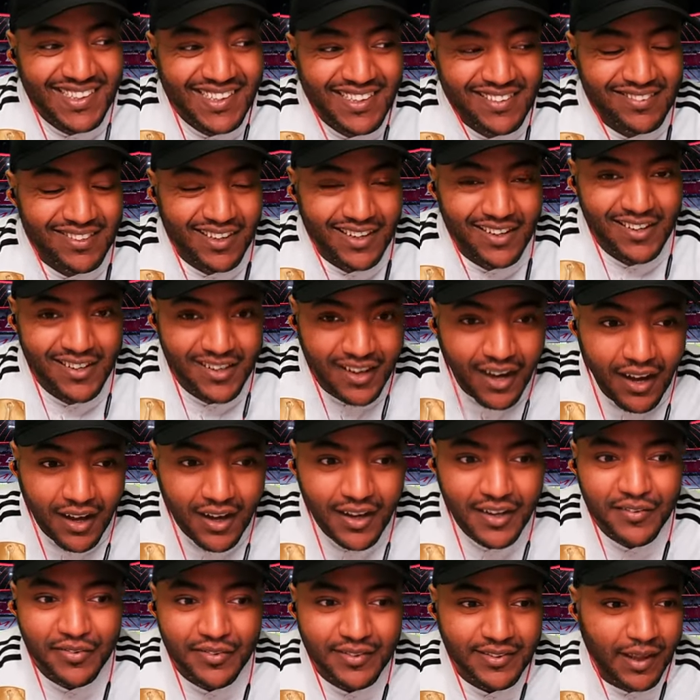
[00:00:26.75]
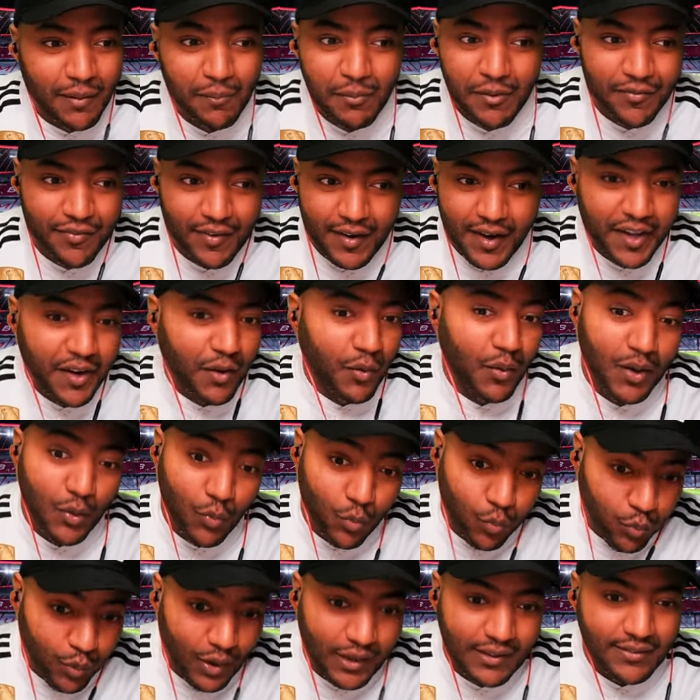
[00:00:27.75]
It's a good
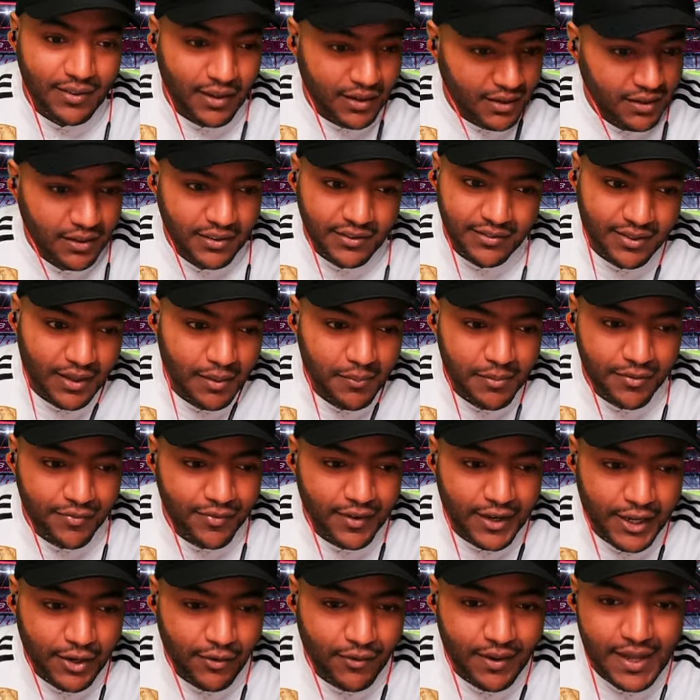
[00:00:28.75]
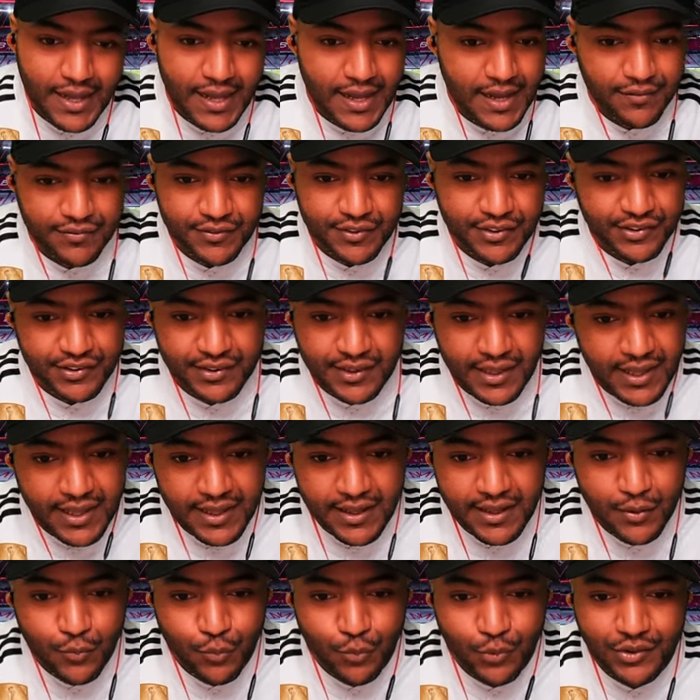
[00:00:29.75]
semifinal. It was a good semifinal, I have to say.
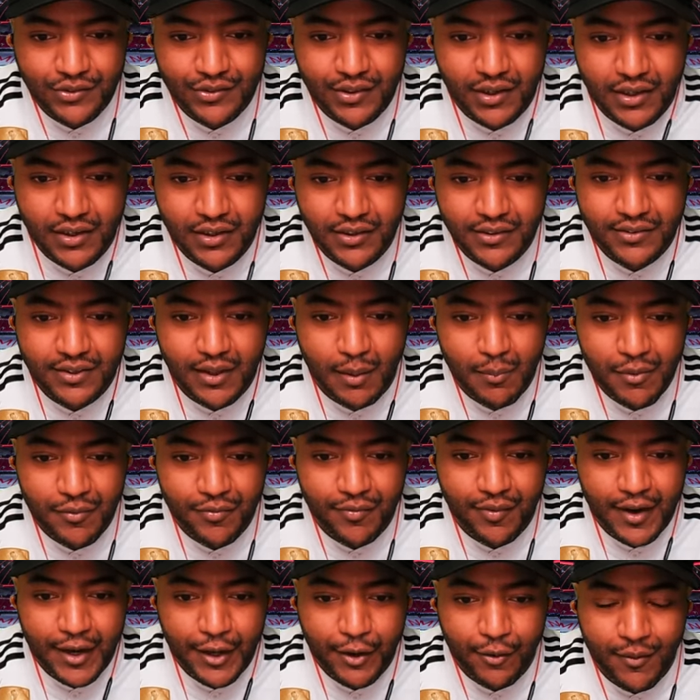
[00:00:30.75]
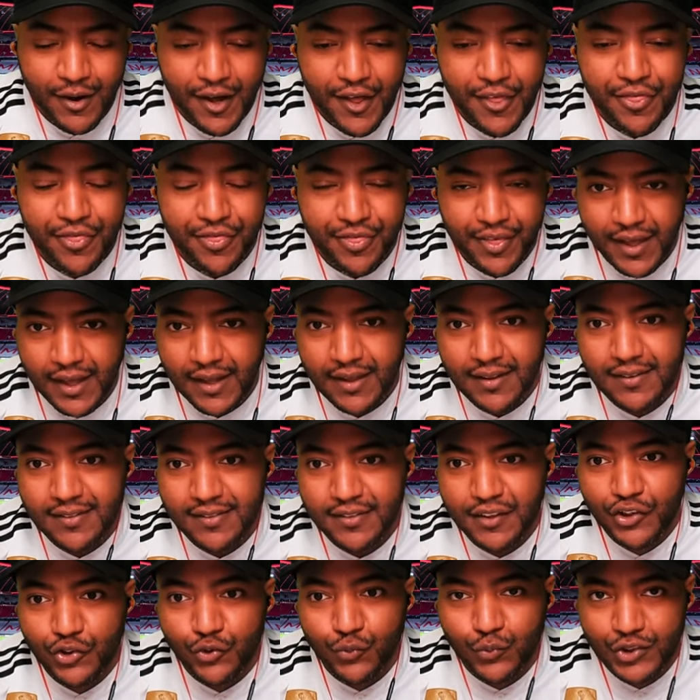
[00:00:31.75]
It was a good semifinal. I
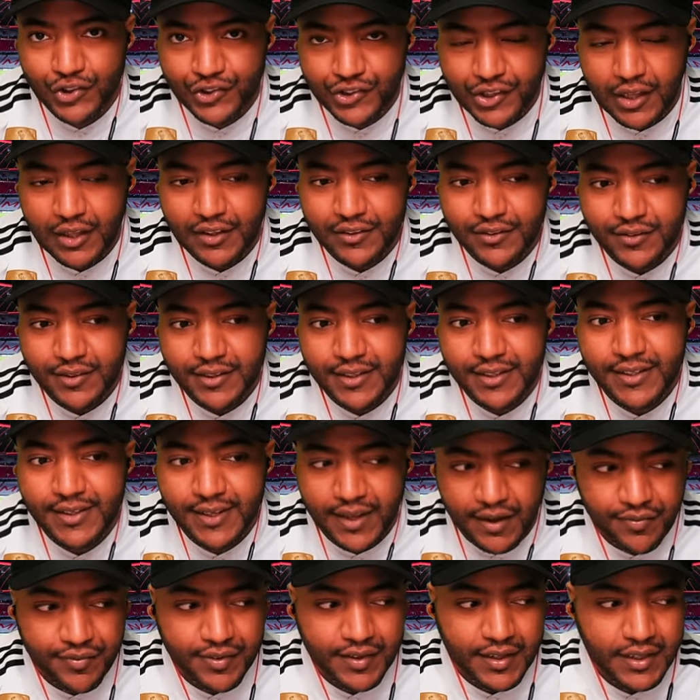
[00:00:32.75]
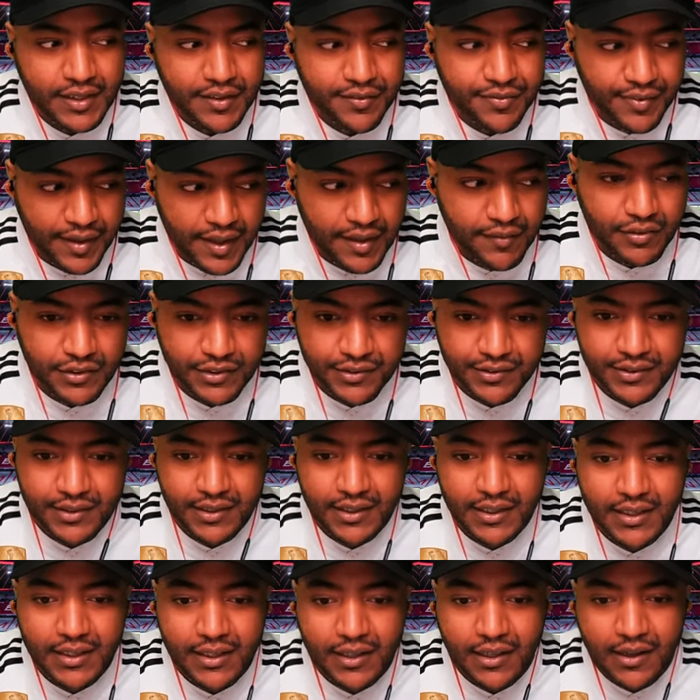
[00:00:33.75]
think this result definitely
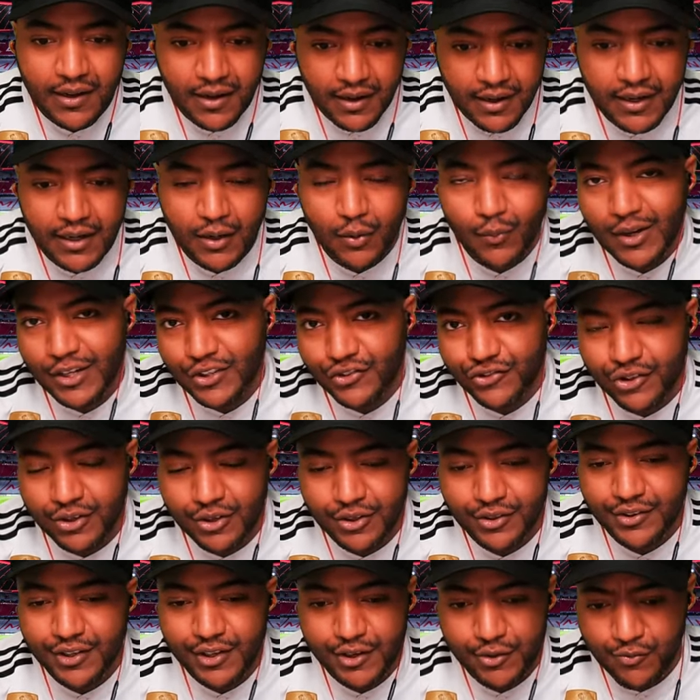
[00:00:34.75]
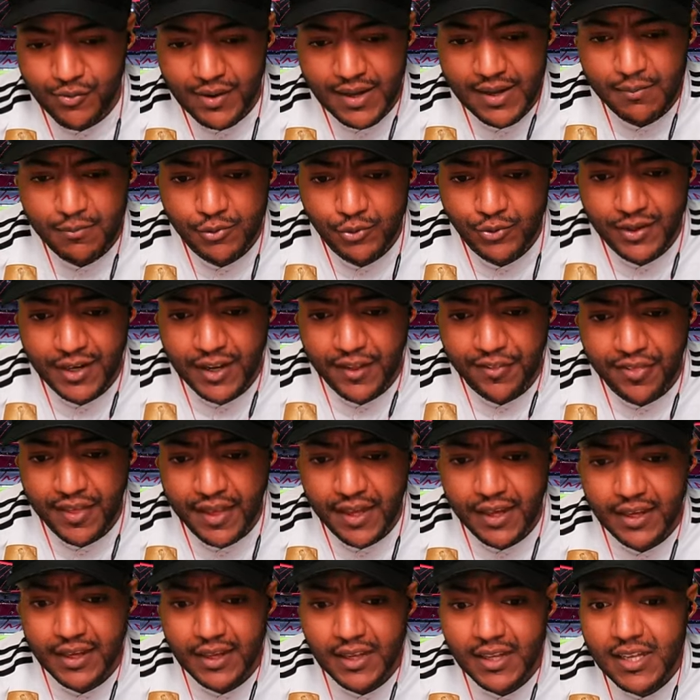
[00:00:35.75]
favors Carlo Ancelotti and Real Madrid. I
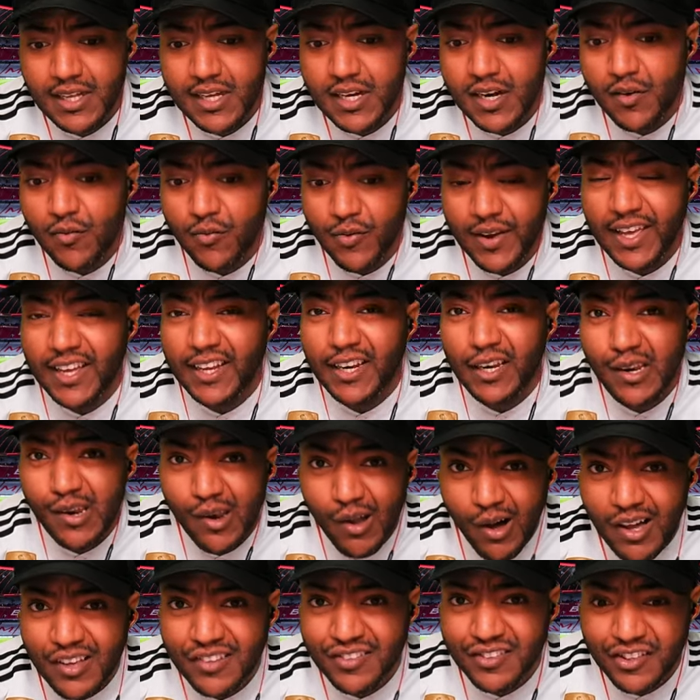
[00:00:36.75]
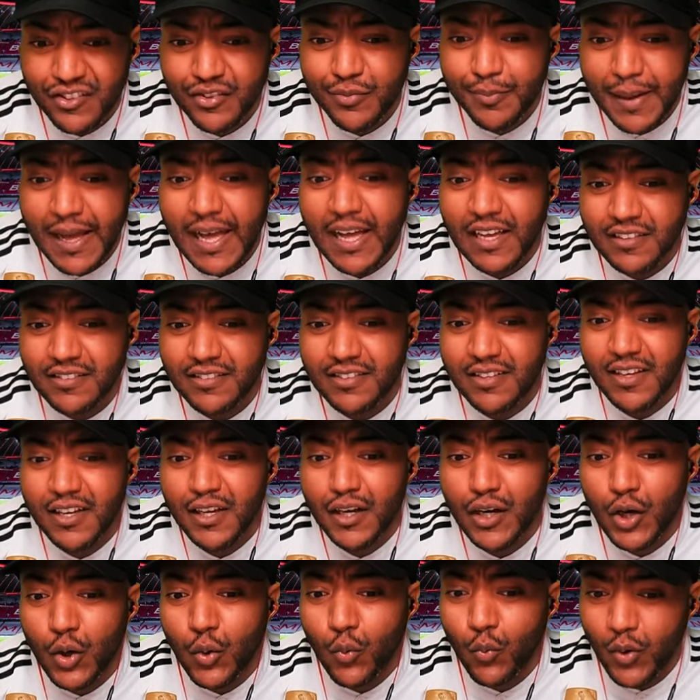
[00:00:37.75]
think if we had lost this match,
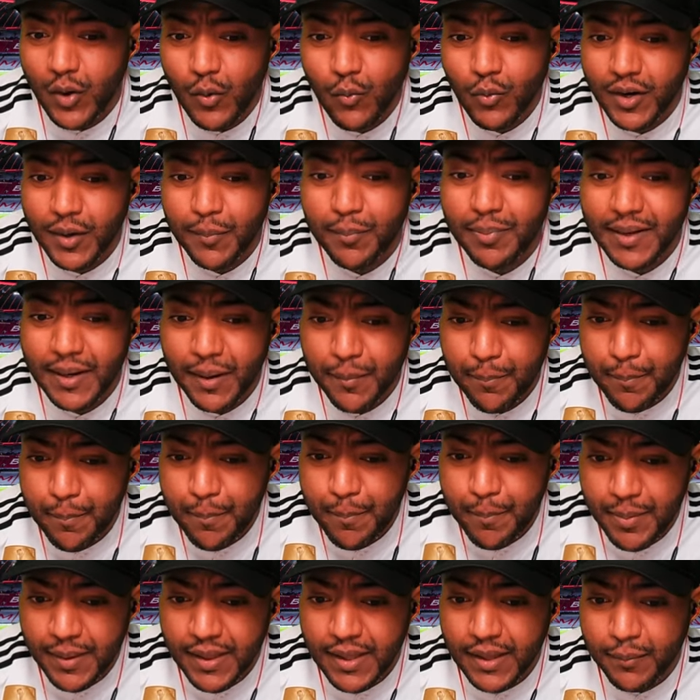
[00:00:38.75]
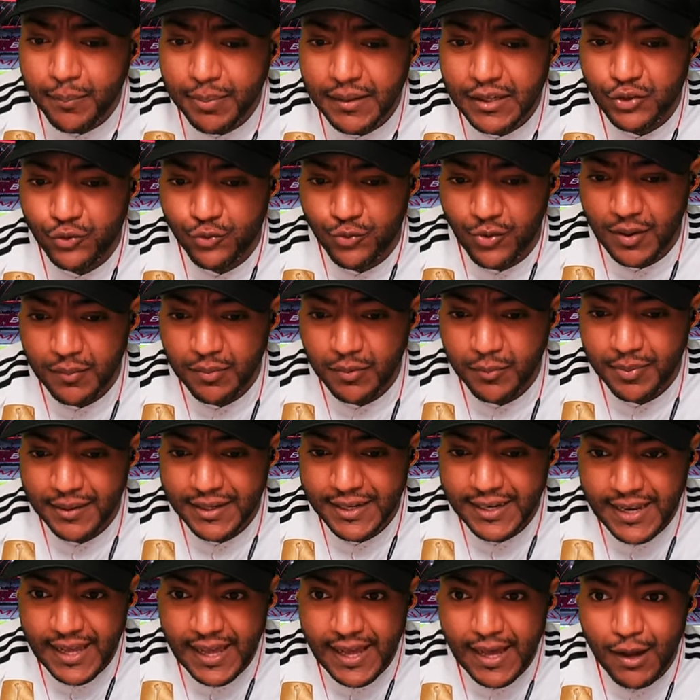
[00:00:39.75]
we would have been in big, big trouble.
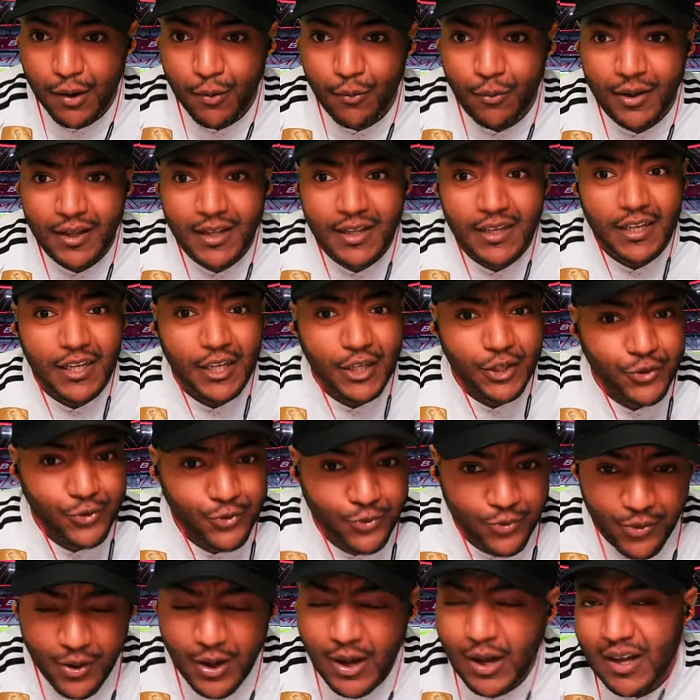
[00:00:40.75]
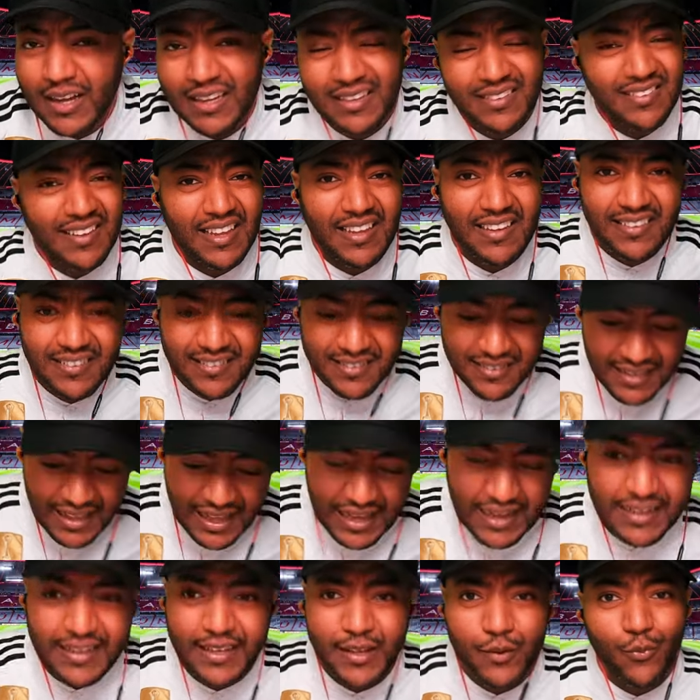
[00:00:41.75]
But now, a draw is
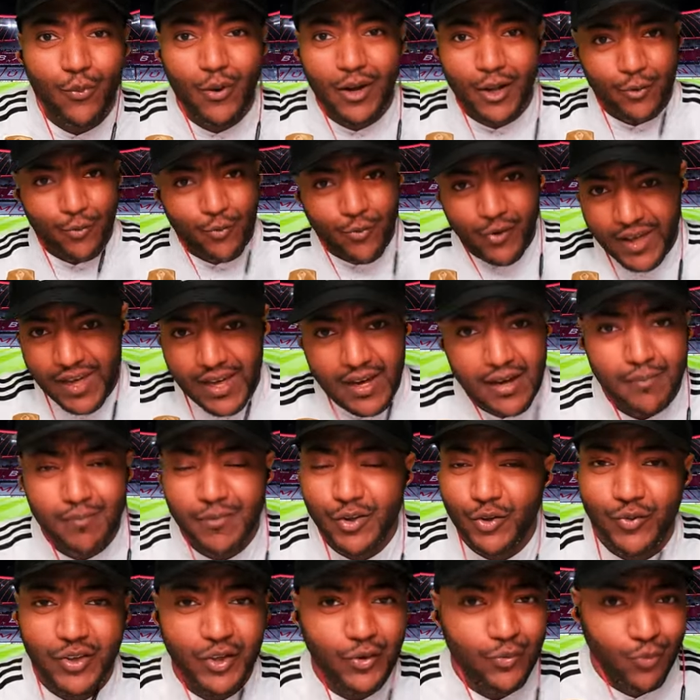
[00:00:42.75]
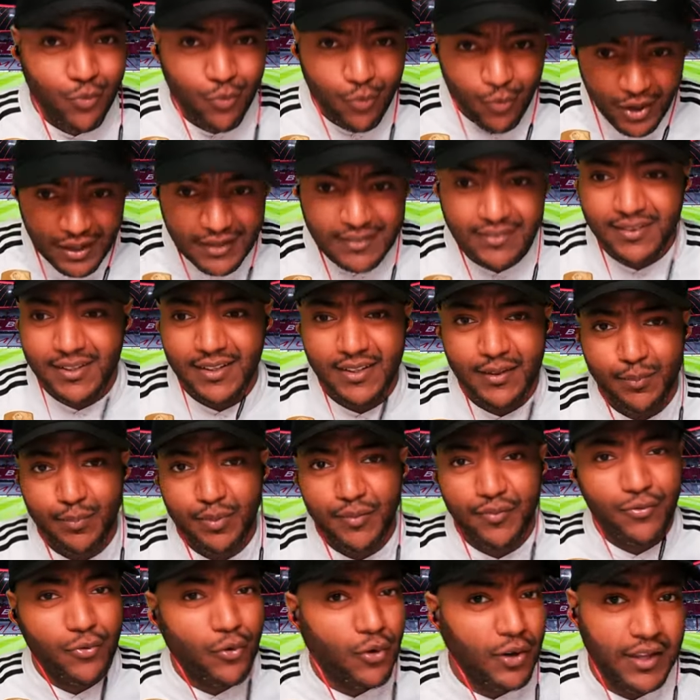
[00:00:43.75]
exactly what Real Madrid wanted
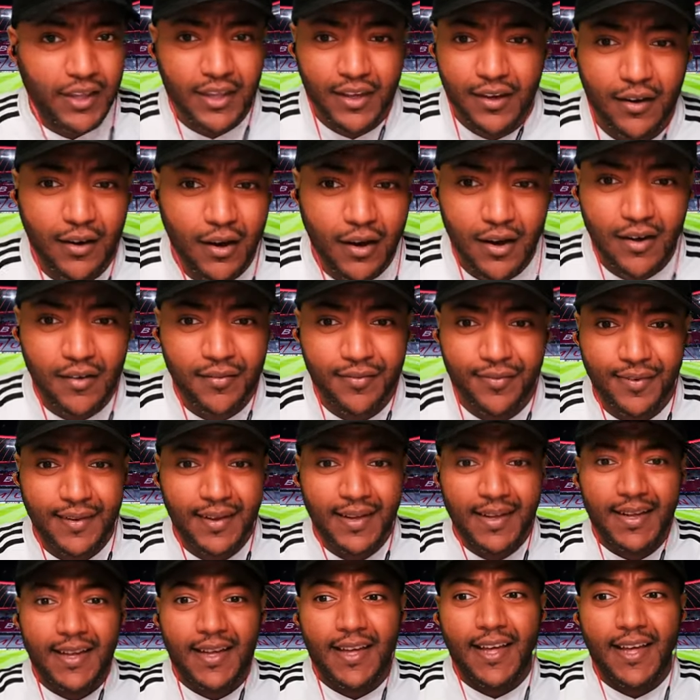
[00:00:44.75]
before kickoff.